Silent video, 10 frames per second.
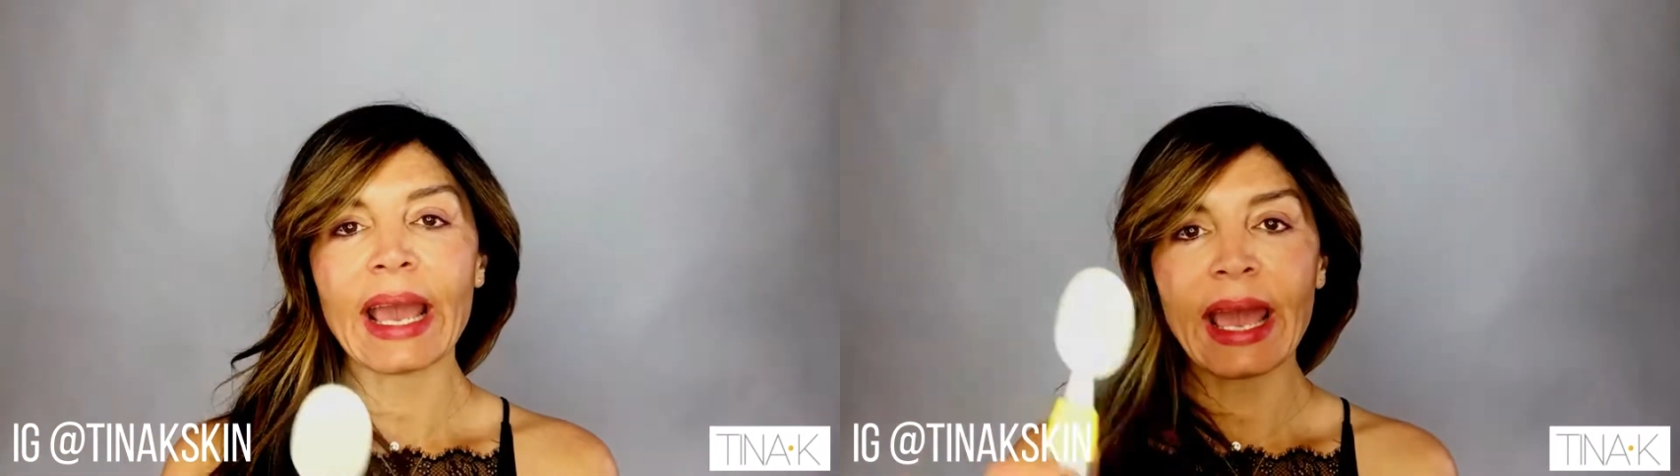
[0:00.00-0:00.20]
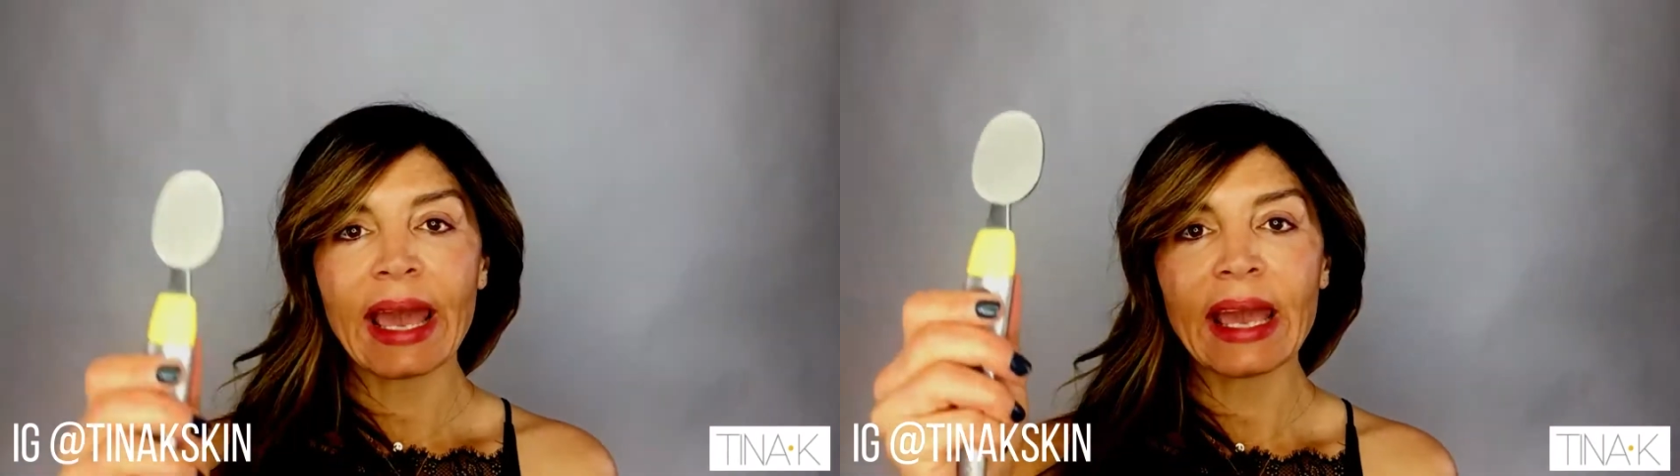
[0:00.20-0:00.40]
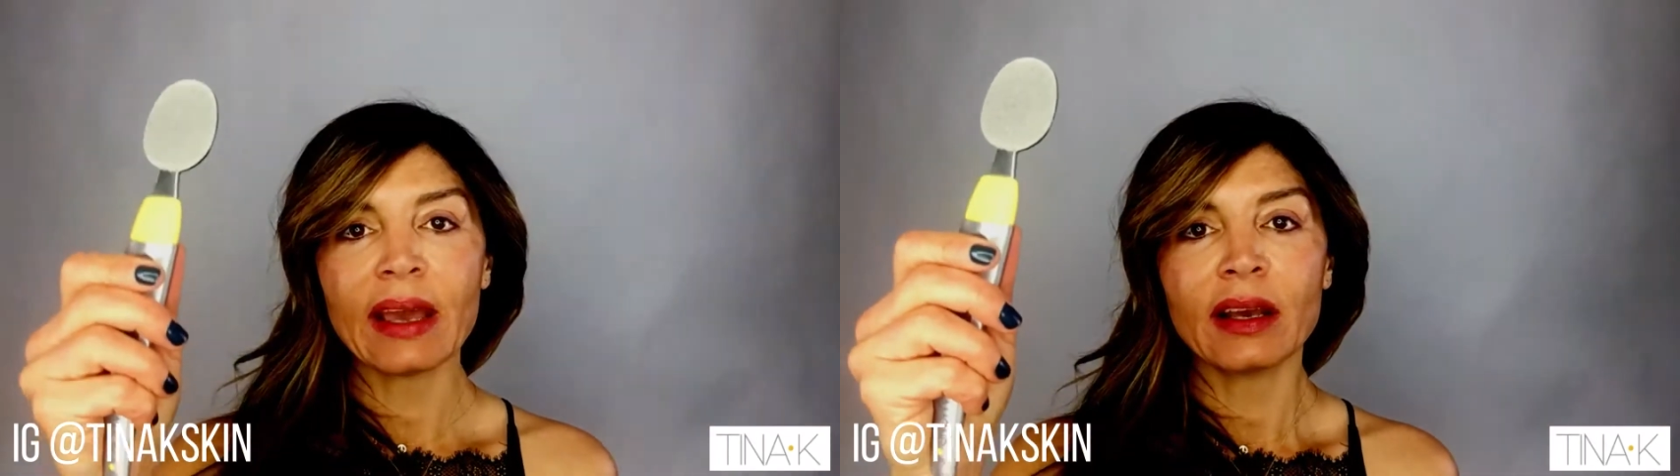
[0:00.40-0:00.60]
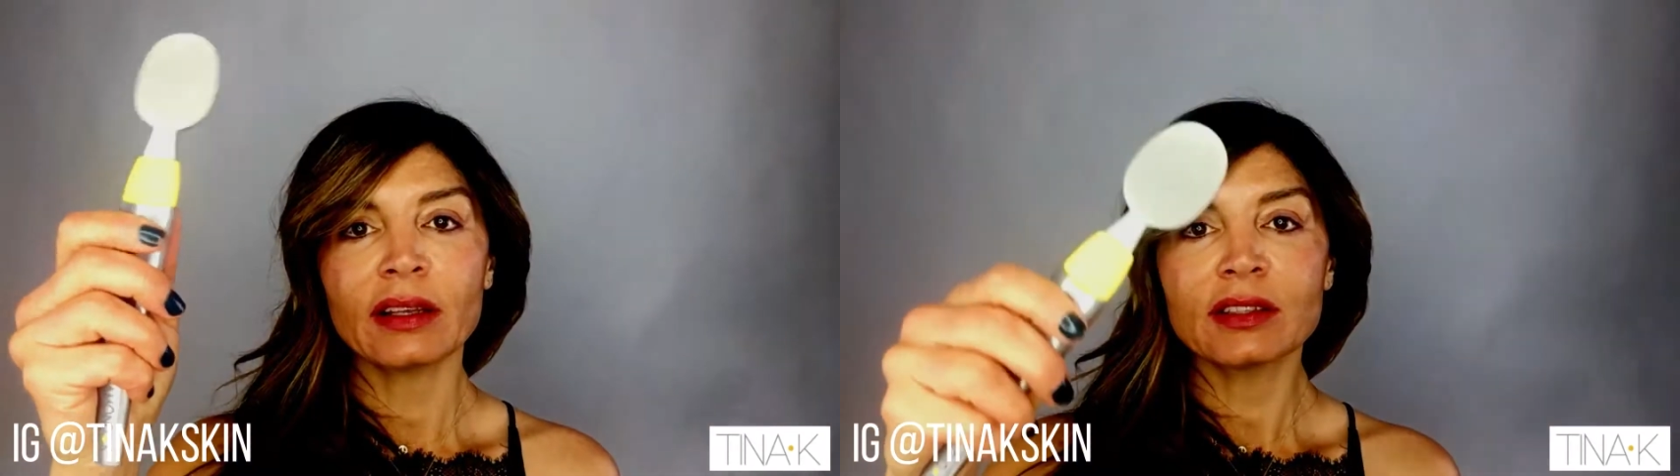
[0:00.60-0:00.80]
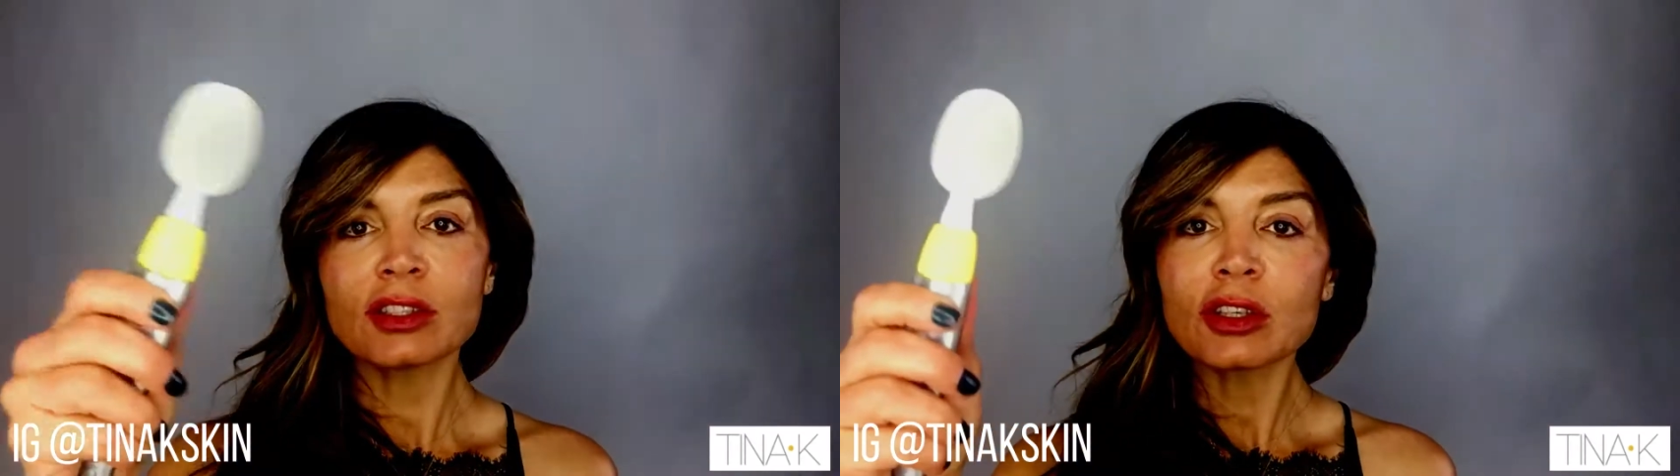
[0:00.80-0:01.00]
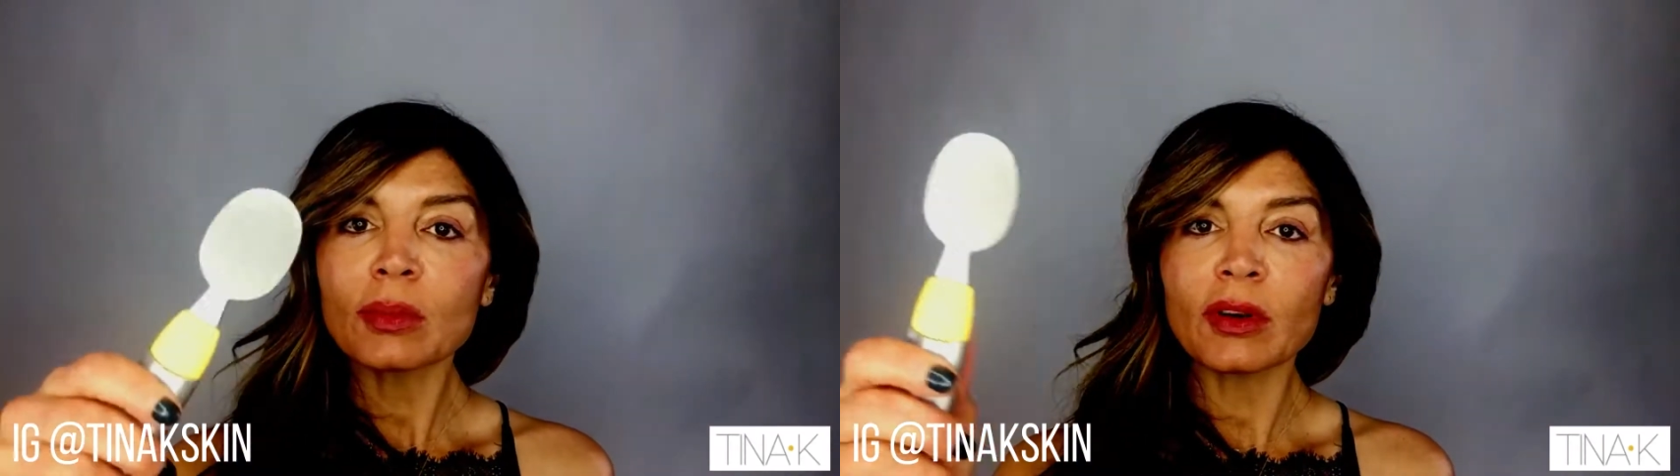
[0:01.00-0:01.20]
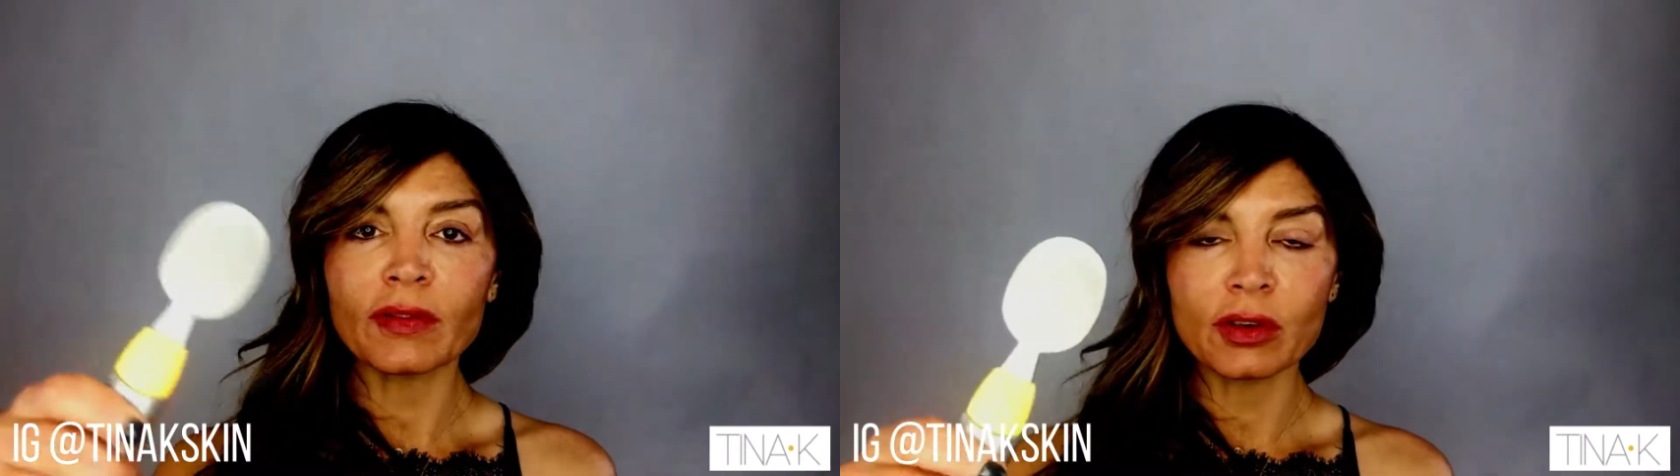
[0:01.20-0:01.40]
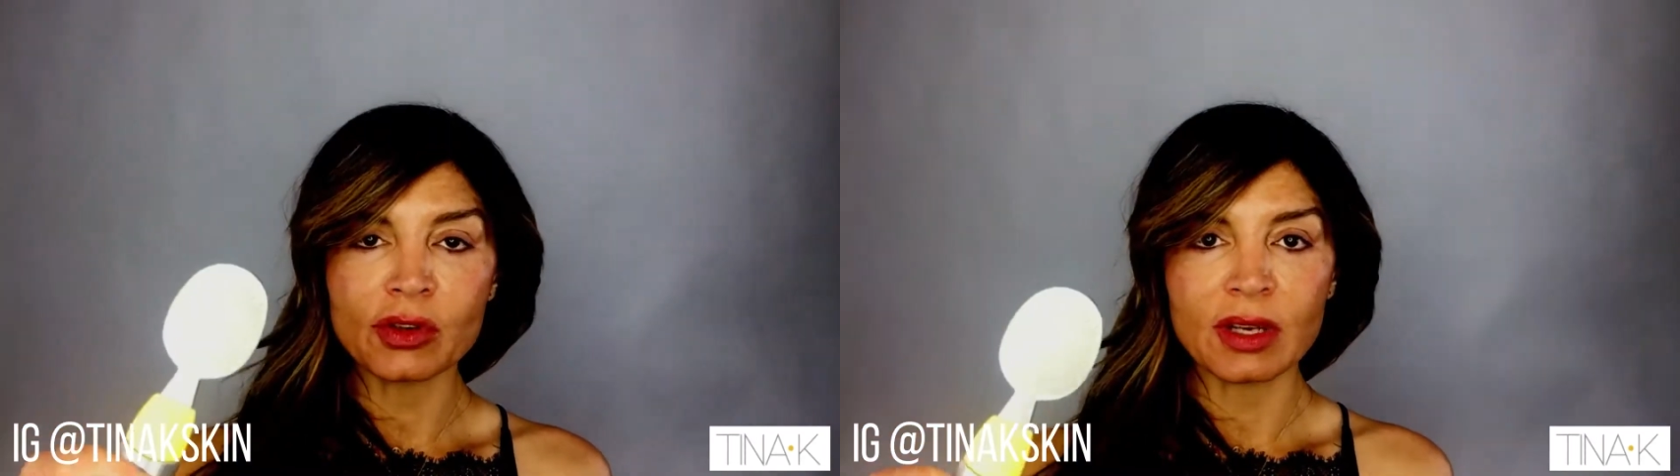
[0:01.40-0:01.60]
a consumer
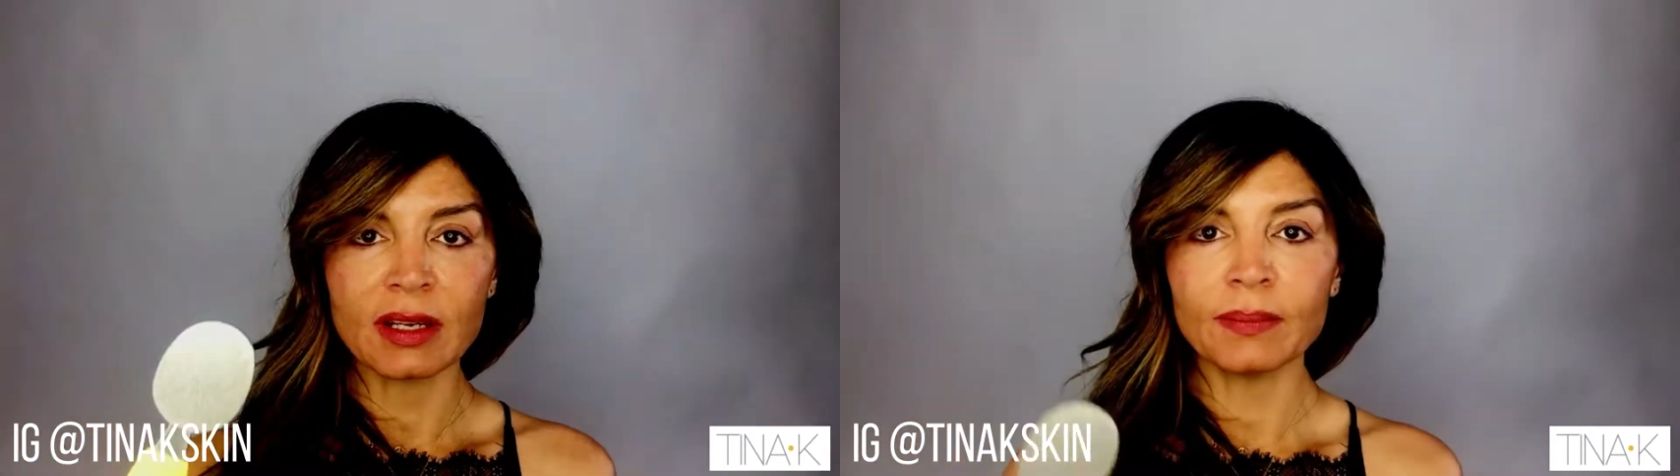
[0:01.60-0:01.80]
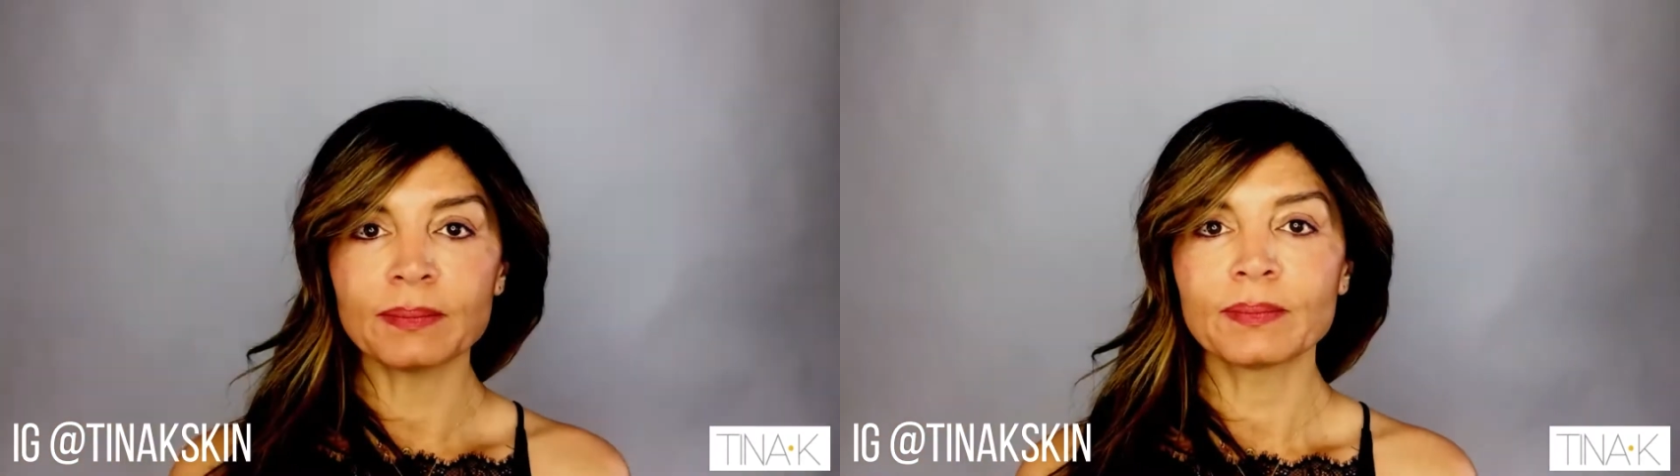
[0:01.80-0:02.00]
version.